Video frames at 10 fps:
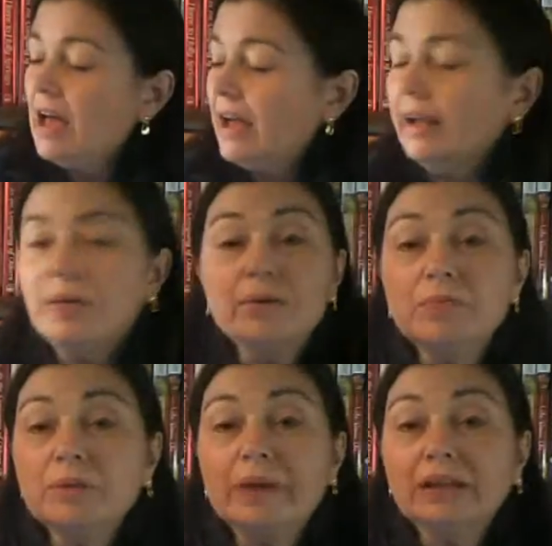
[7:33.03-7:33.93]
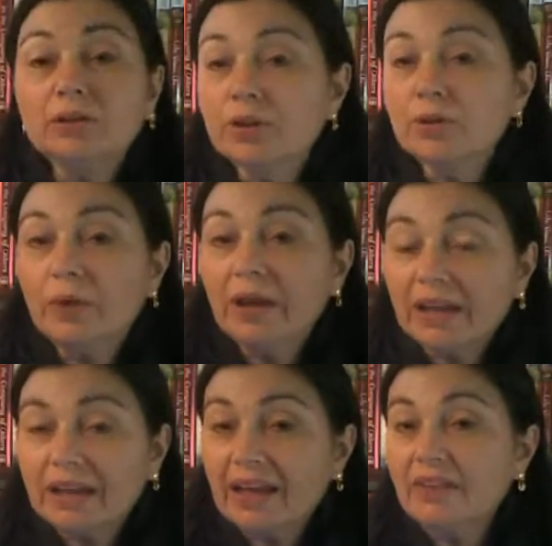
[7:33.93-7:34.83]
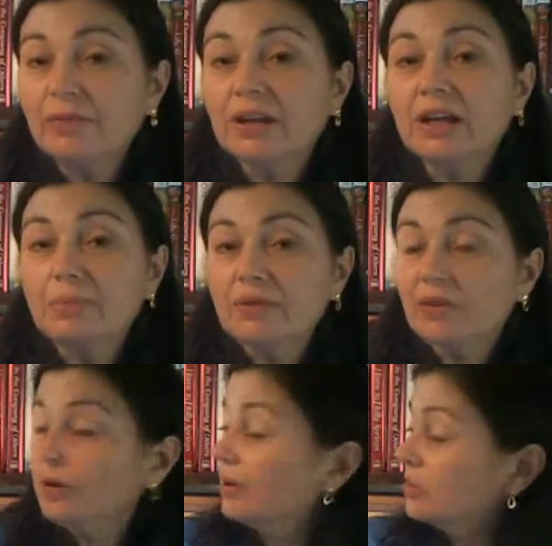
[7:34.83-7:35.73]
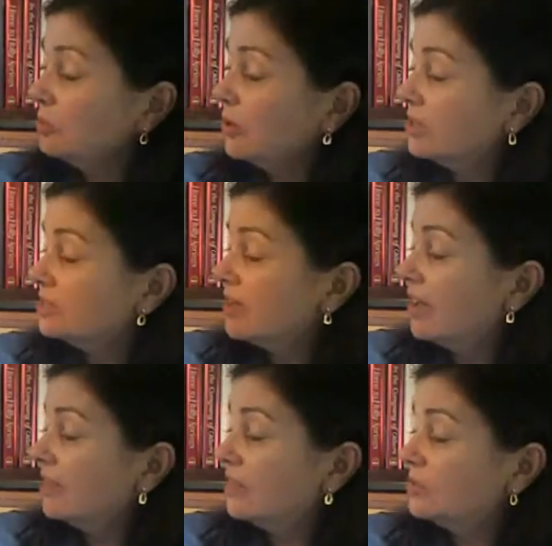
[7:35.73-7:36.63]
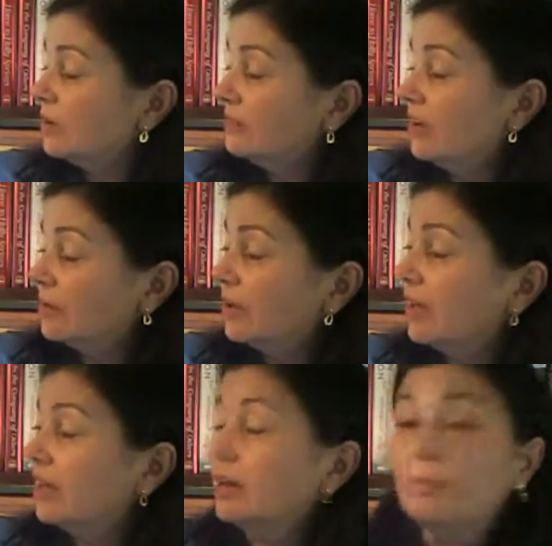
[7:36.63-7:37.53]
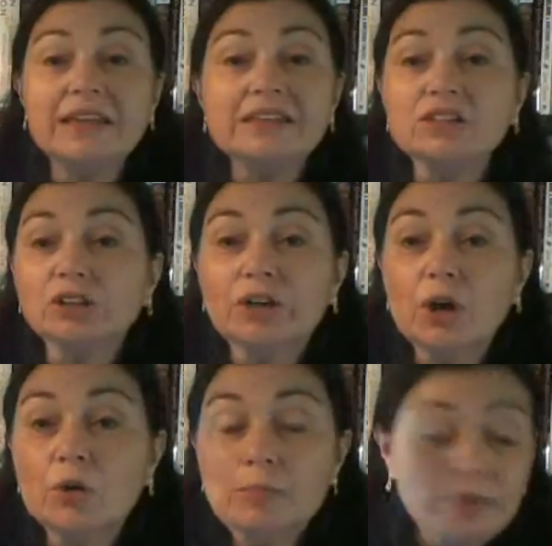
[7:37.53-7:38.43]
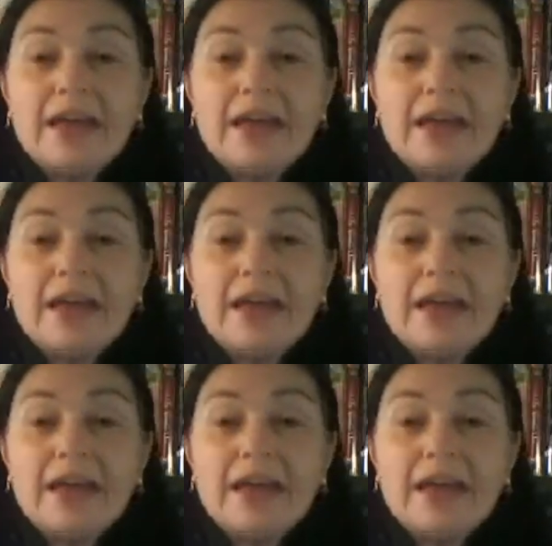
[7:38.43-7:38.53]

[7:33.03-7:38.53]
I got one book by Lori Wick. I have read a couple of her other books. Uh, this one I've not read, A Place Called Home.